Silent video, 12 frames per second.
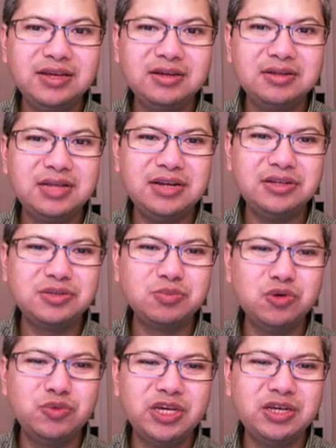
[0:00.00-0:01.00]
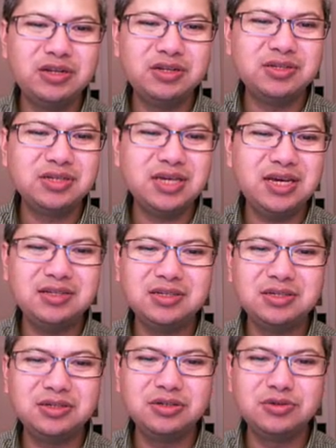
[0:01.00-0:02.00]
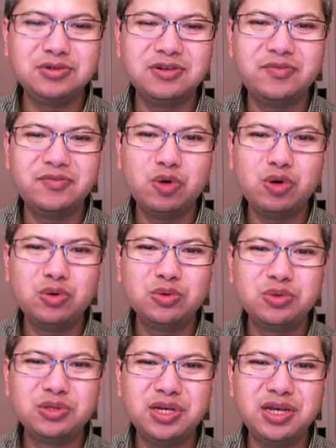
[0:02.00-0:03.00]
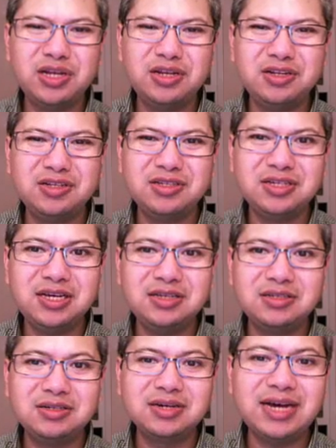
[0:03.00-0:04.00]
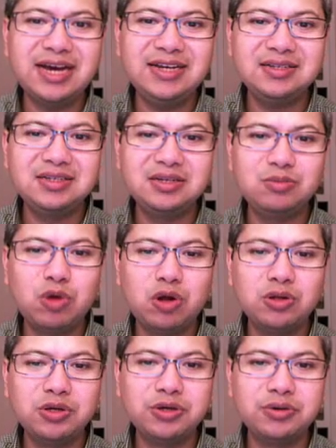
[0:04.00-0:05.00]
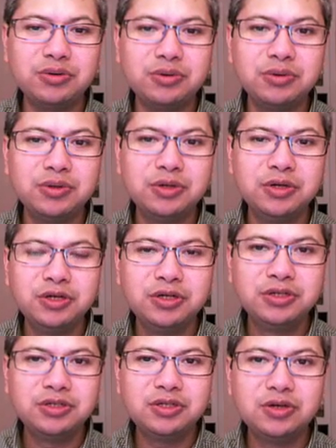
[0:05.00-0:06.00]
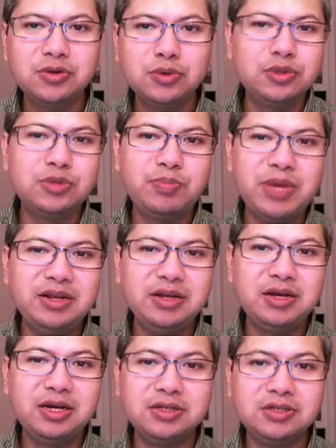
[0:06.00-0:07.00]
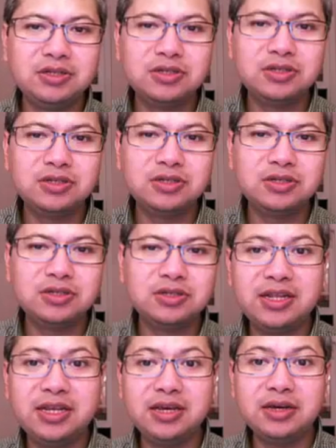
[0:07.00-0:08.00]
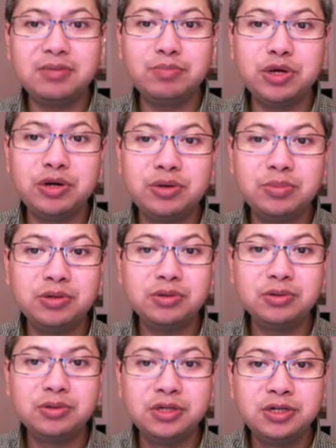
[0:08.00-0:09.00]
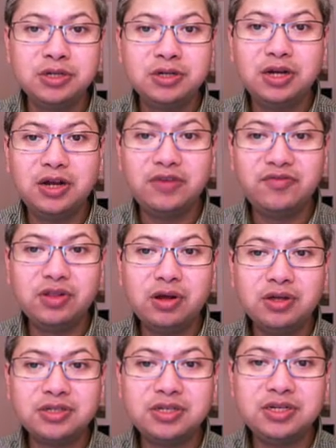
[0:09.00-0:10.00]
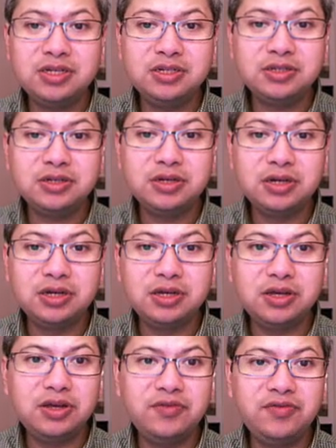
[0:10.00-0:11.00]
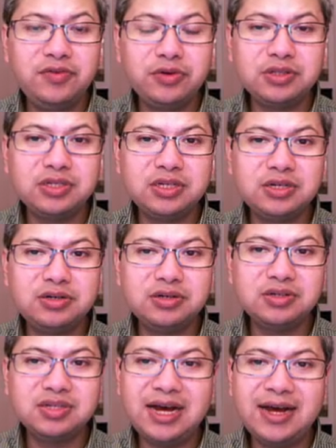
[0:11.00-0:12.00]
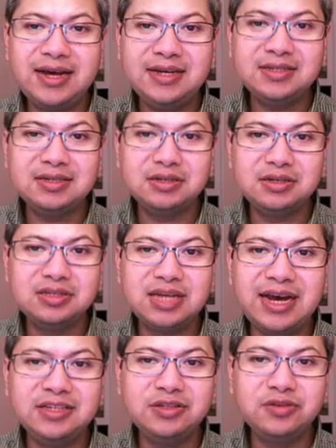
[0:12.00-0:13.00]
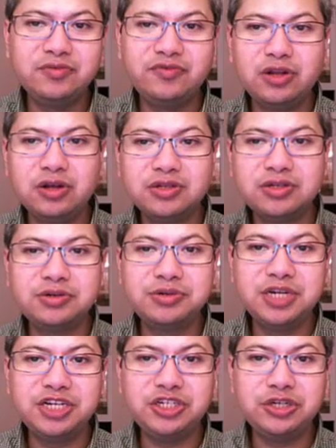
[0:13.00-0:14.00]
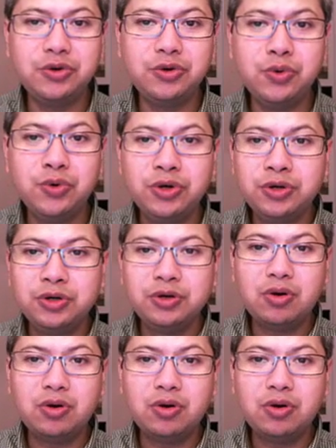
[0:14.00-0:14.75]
thing that is moving, in this case Usain Bolt, and in this case a kinesin molecule. So so are they comparable velocities if you consider the size to velocity ratio,